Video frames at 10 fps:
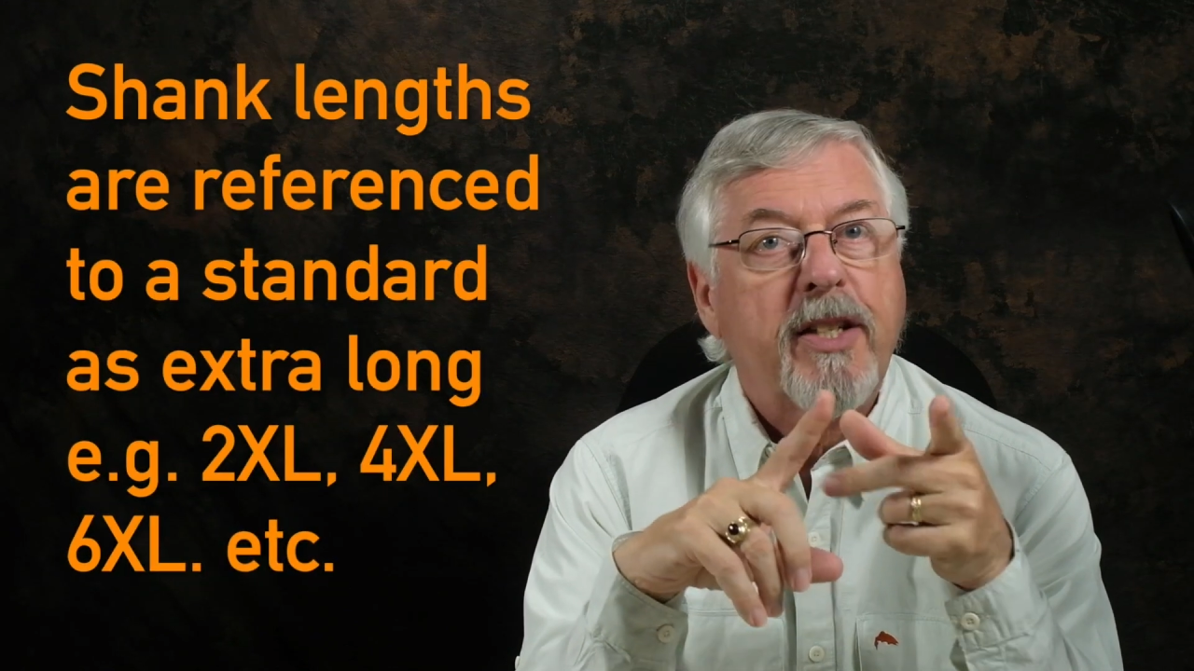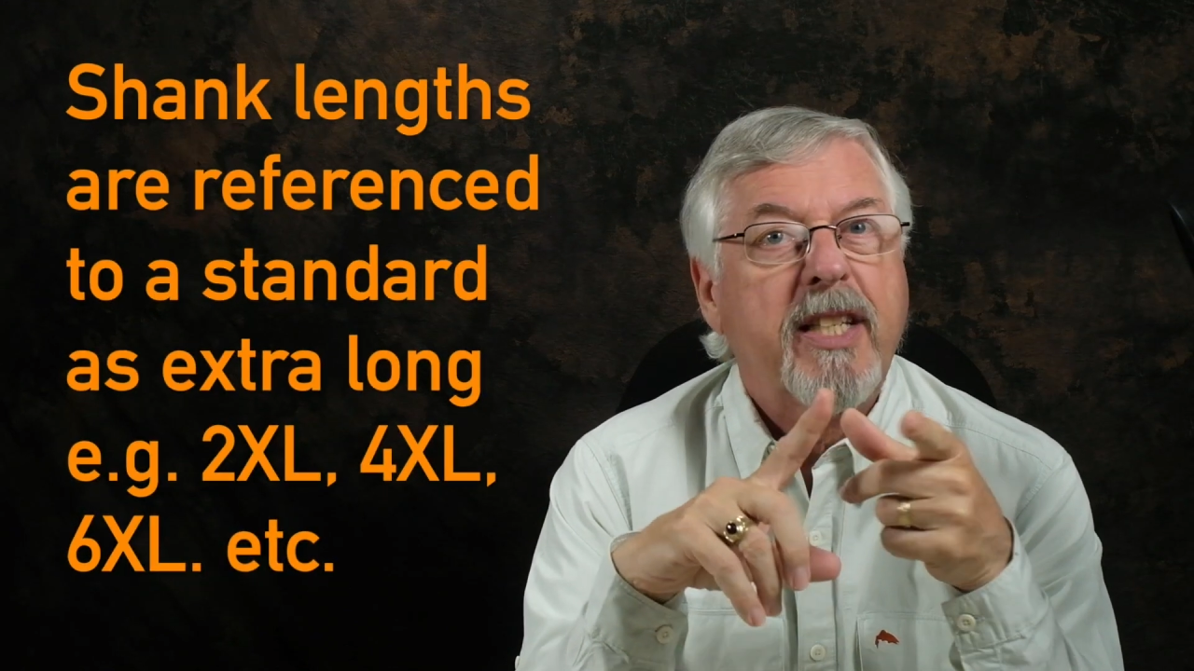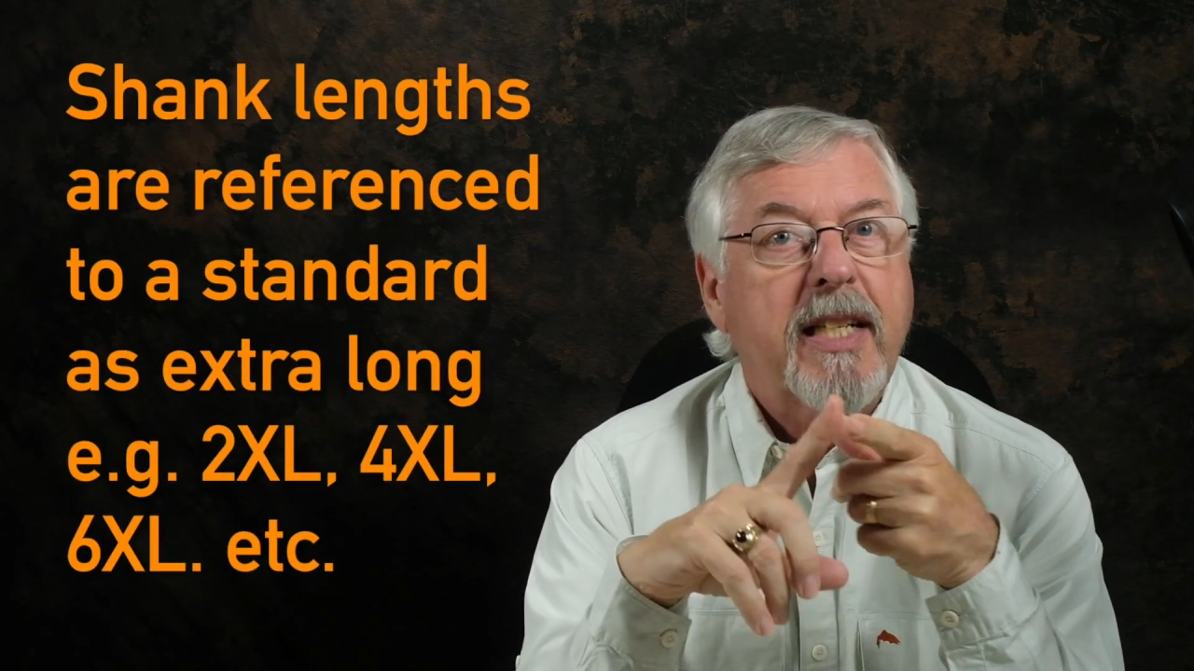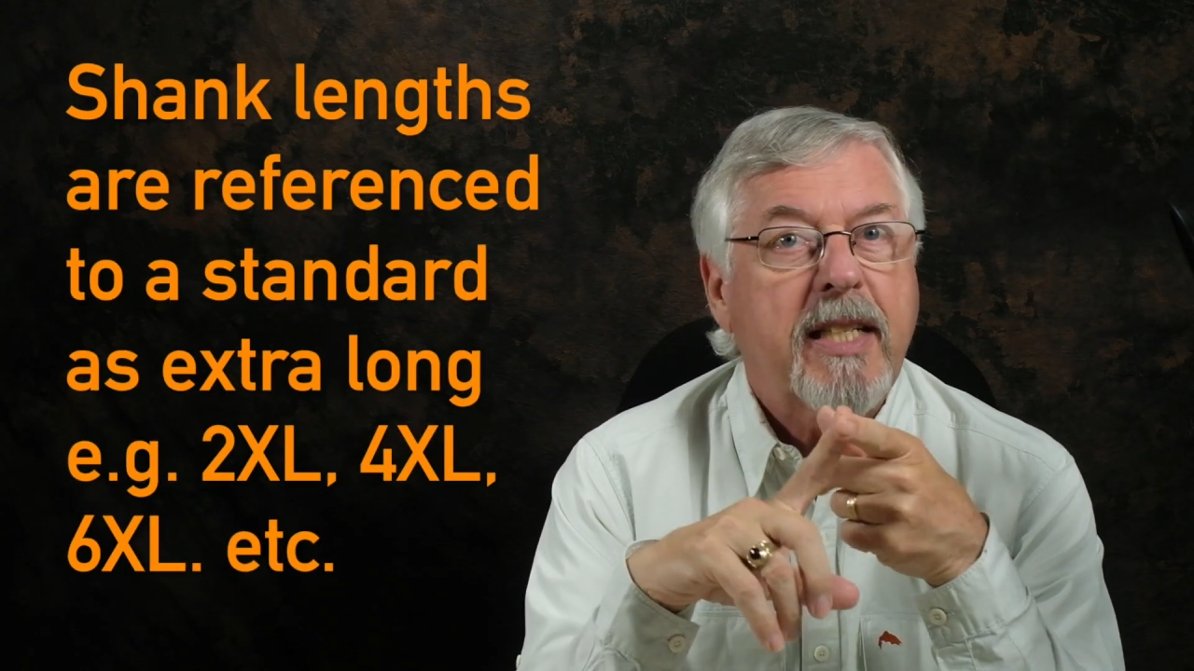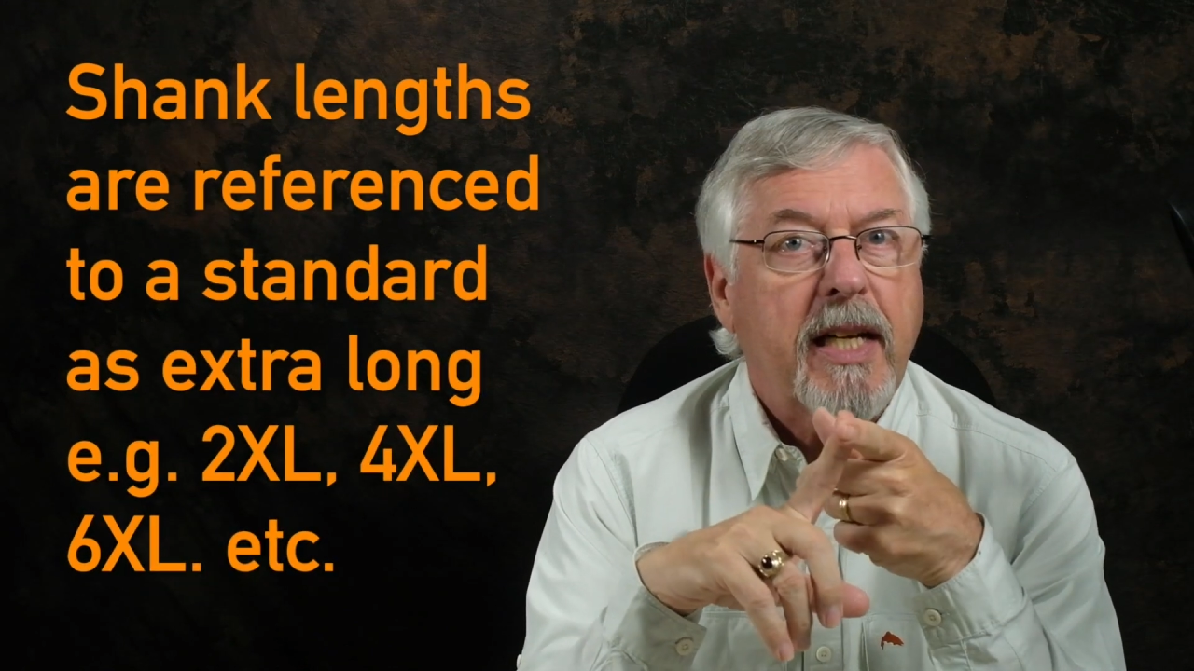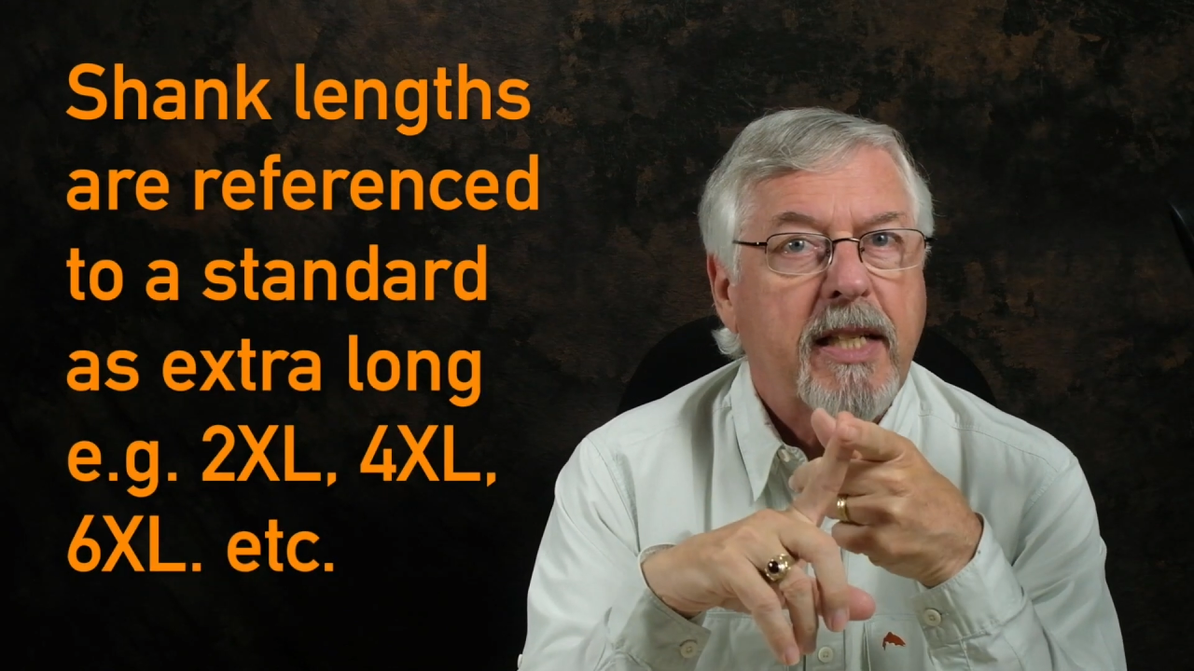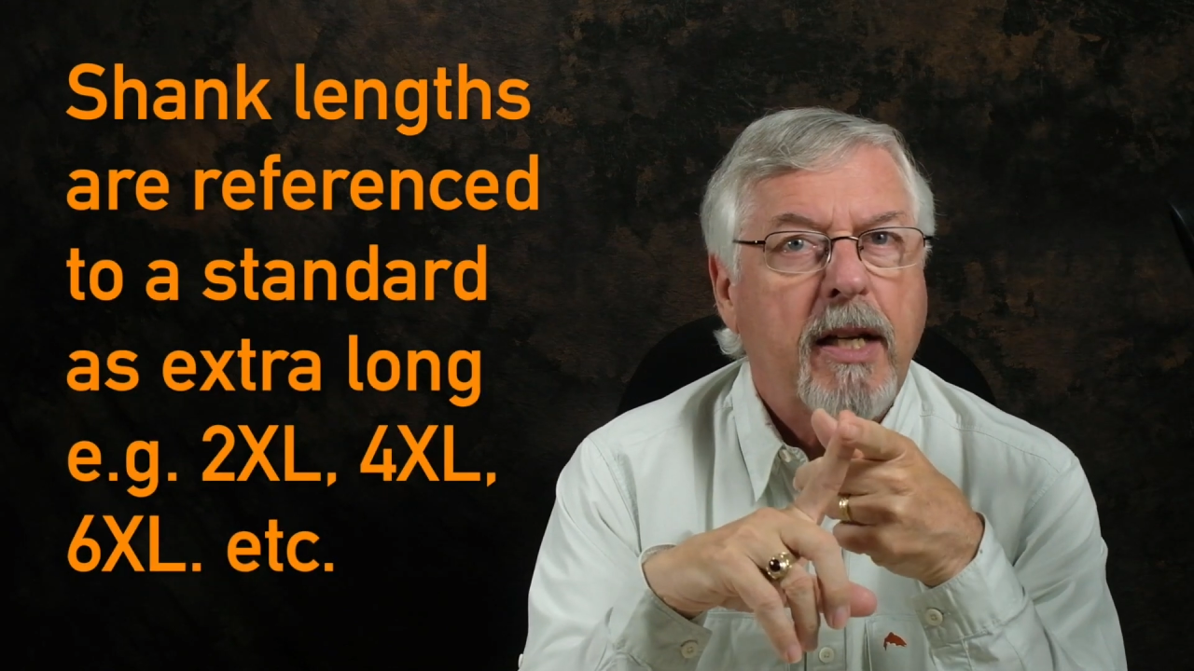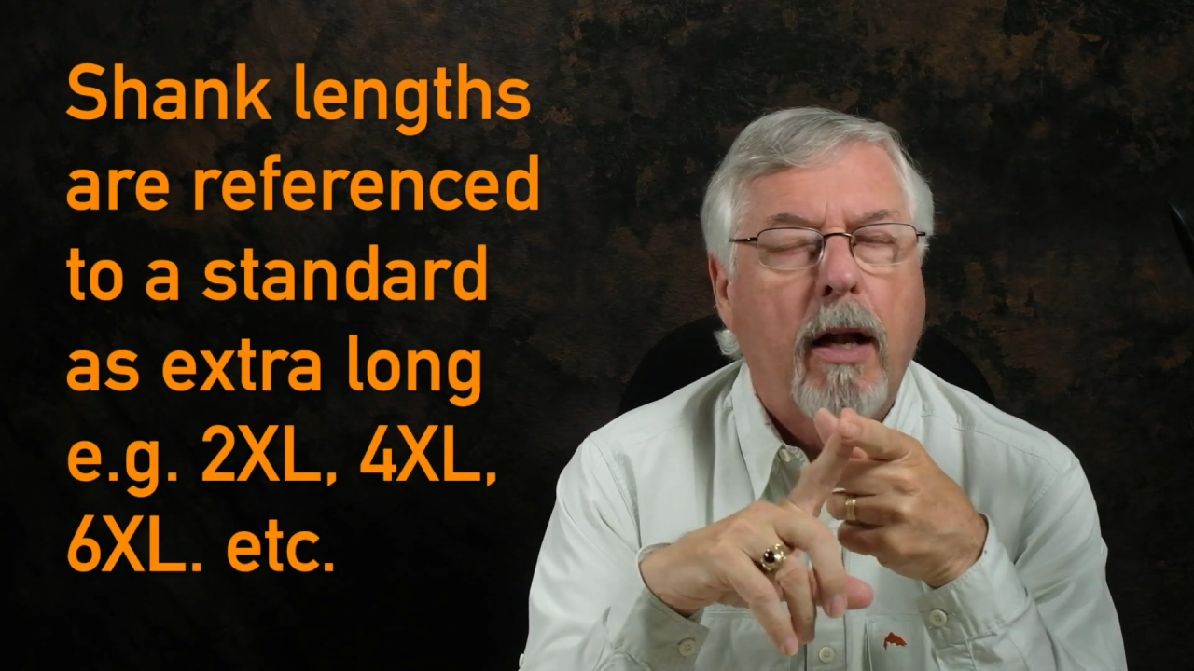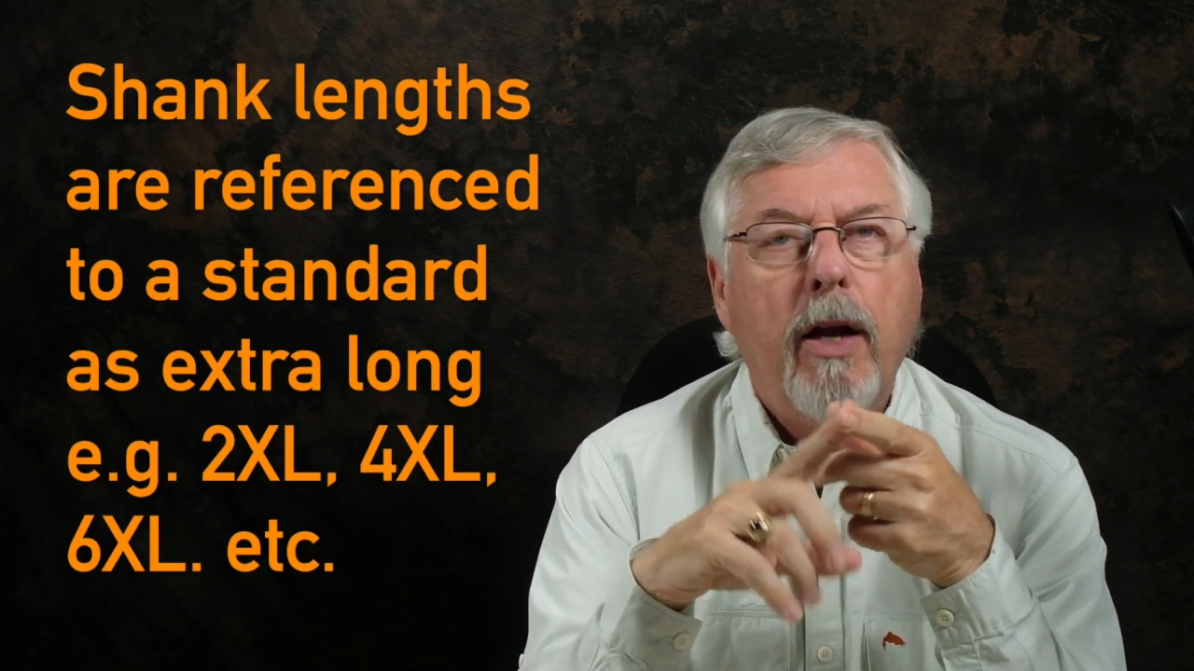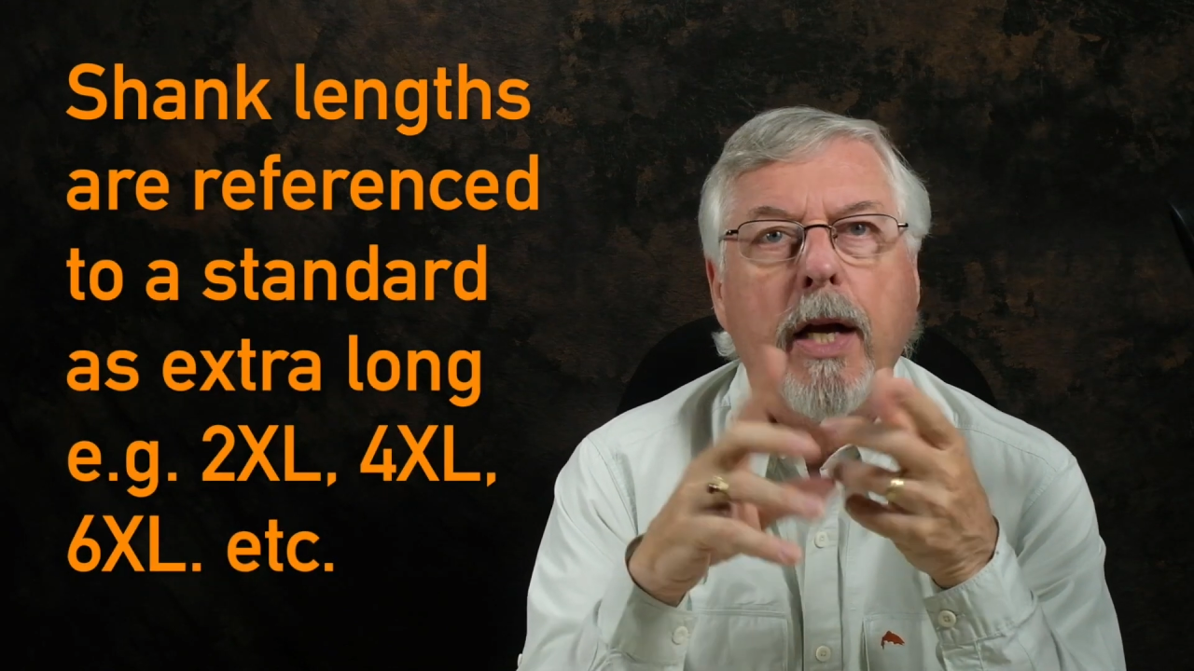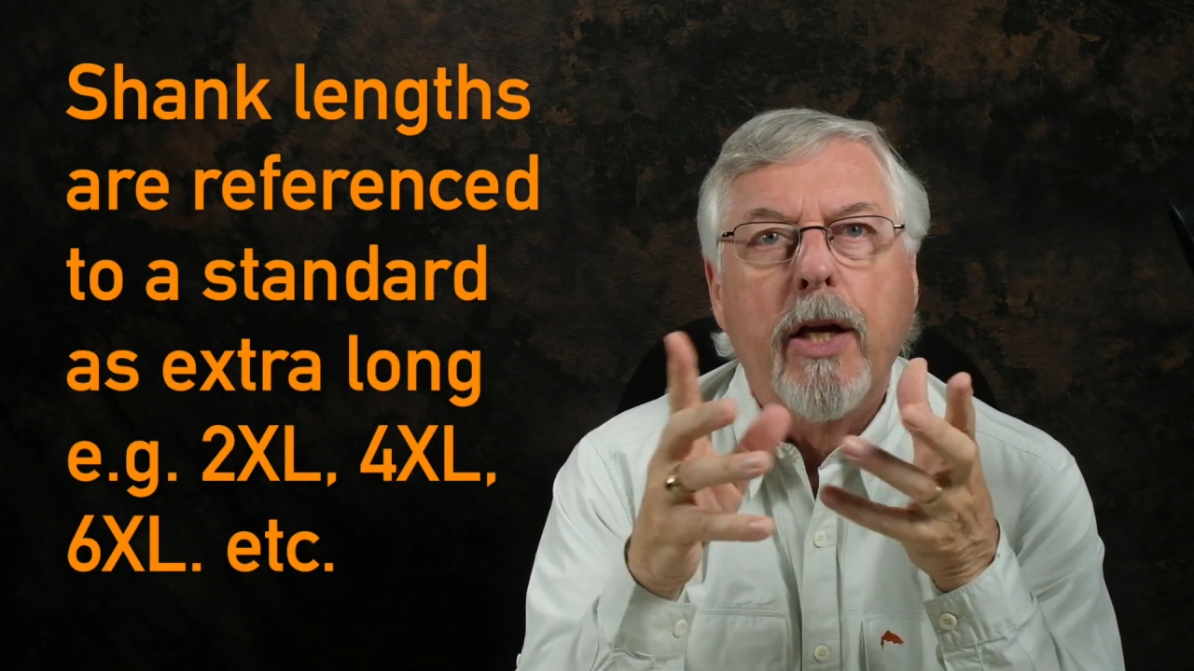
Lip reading: 6XL.